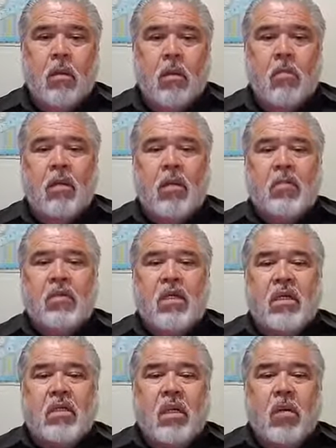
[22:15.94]
The Bible
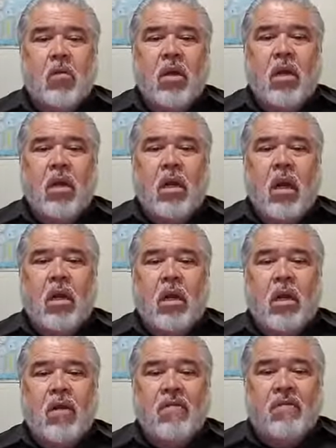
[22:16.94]
says that we are
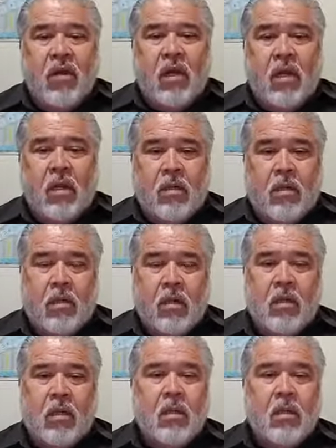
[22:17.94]
not afraid. Hmm.